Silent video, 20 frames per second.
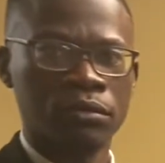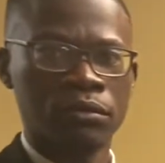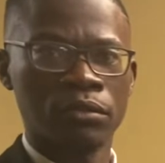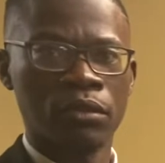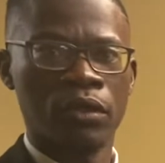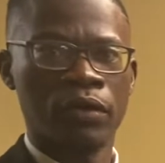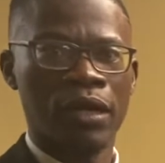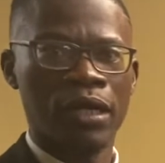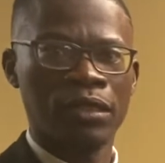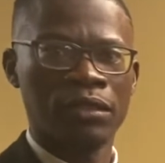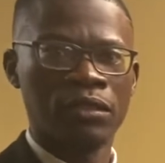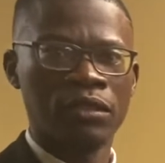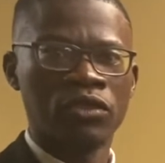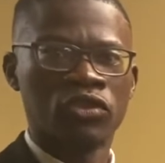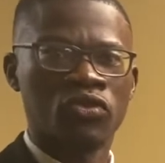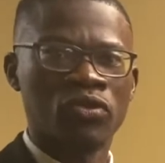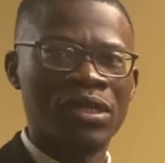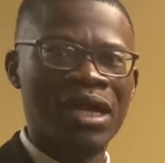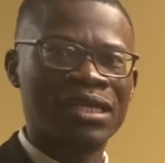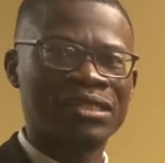All right,
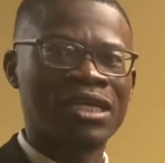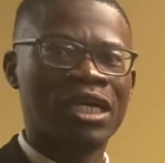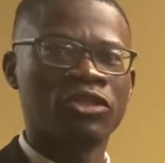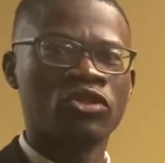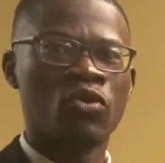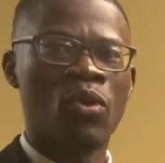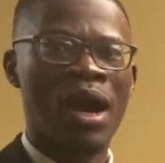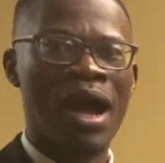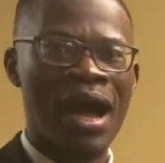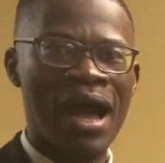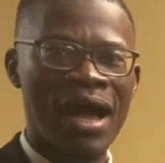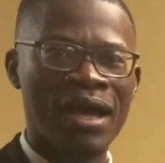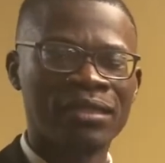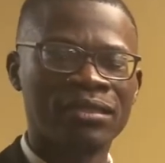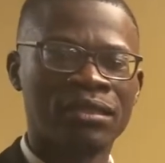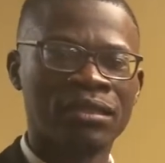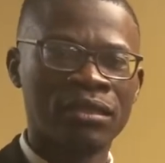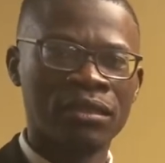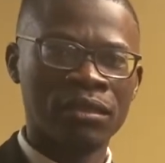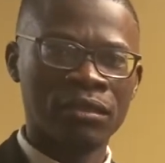so that's how you add
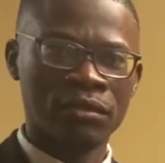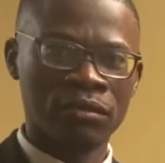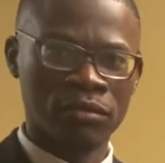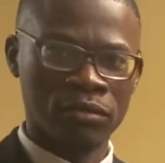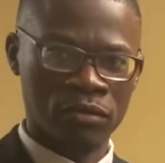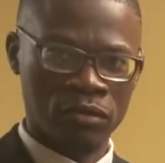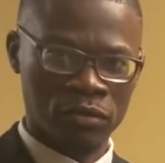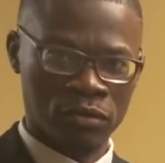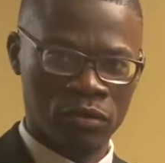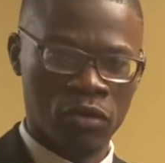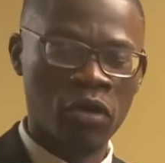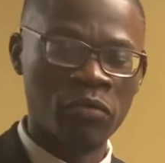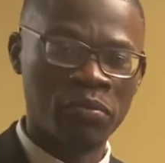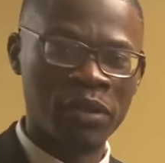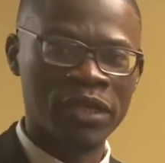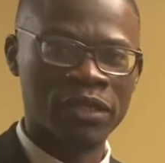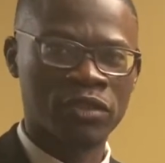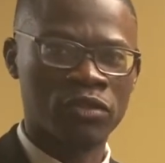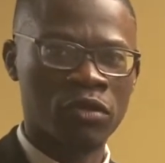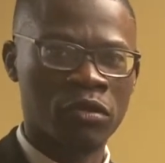
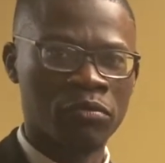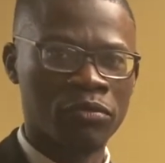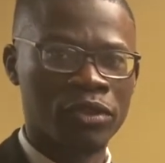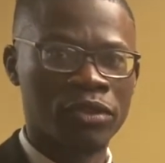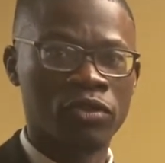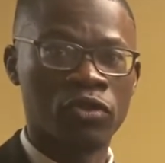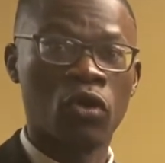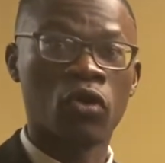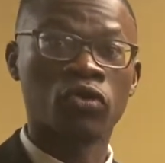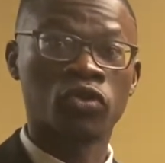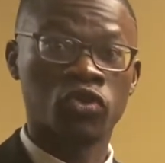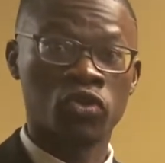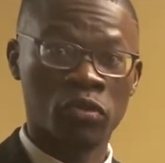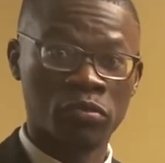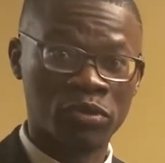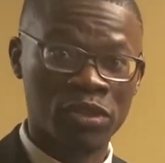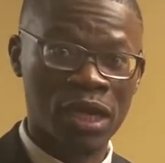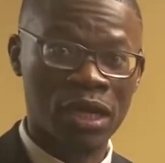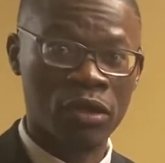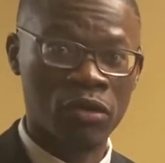complex numbers or
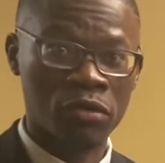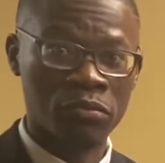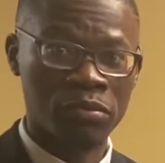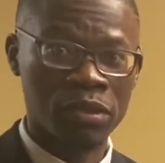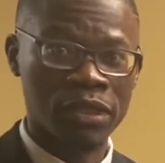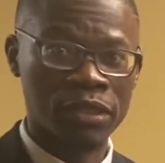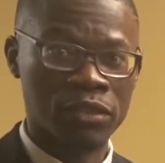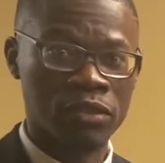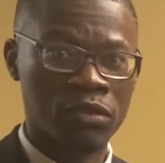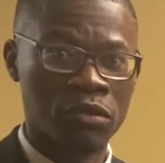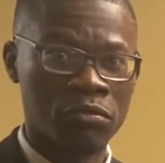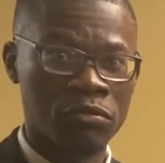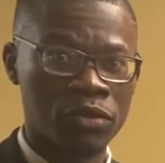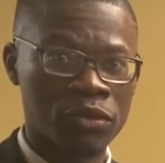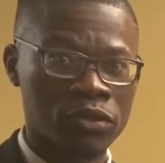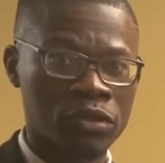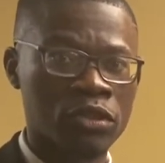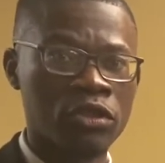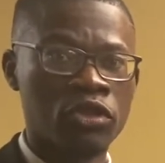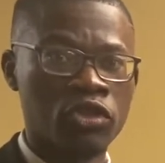subtract complex numbers.